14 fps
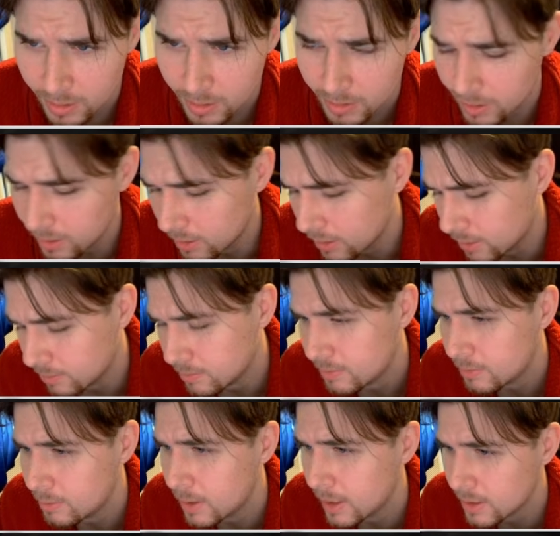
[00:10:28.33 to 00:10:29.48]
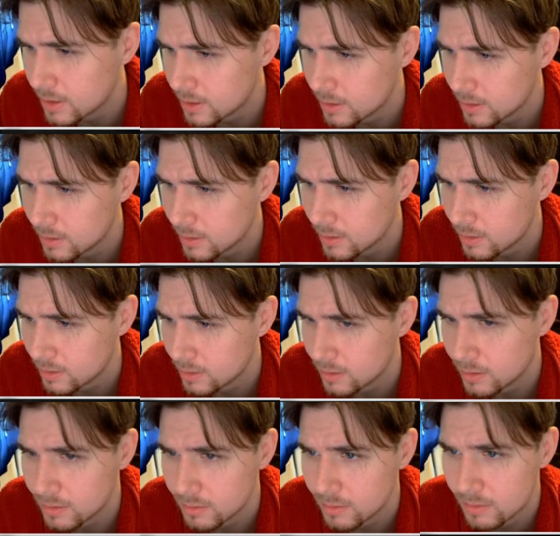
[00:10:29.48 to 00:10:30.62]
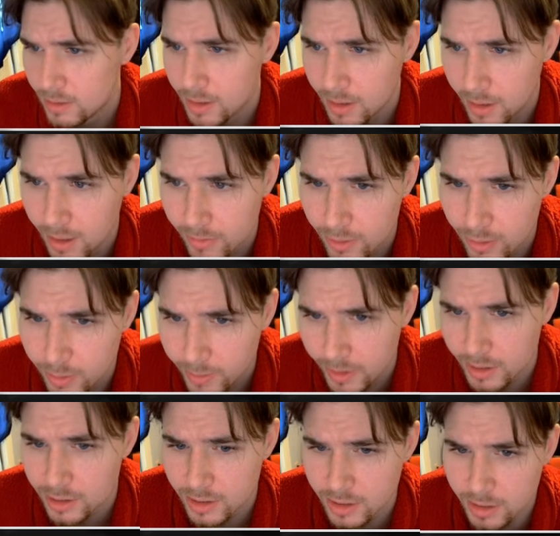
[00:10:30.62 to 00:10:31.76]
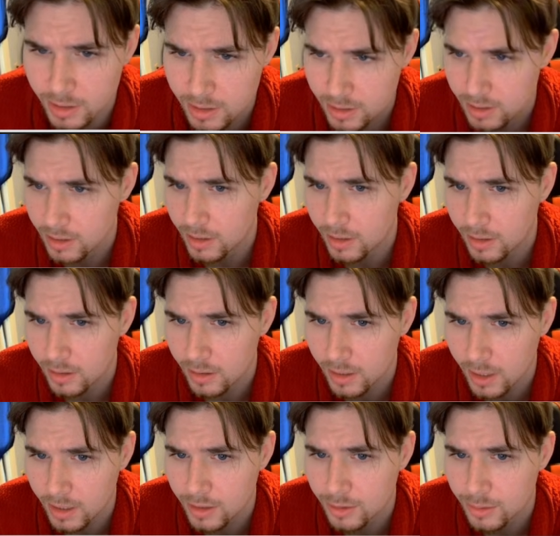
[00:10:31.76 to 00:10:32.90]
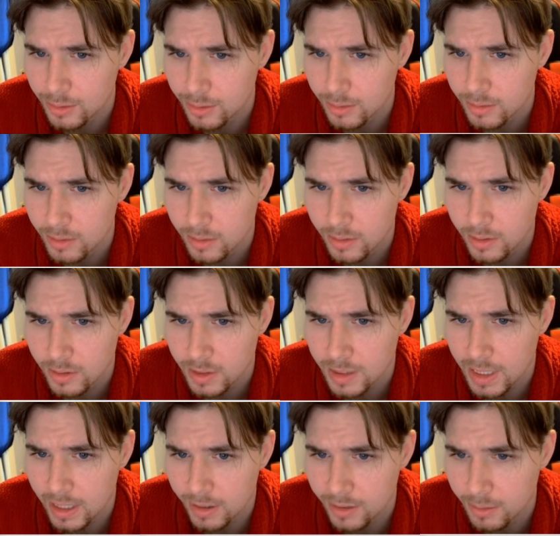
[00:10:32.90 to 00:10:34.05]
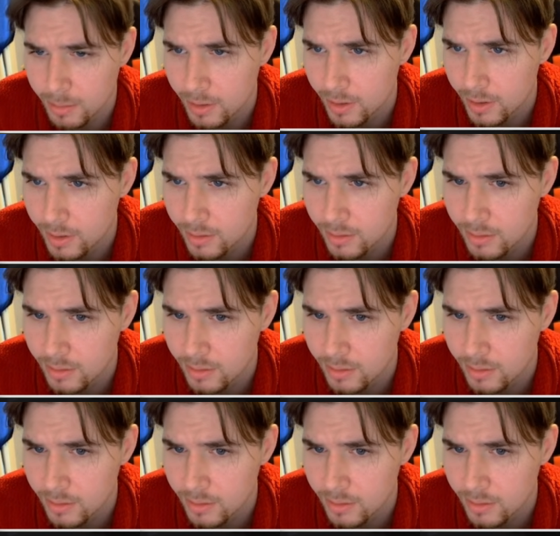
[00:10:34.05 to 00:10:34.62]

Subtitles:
But yeah, after queen h6, they had to sack the pawn.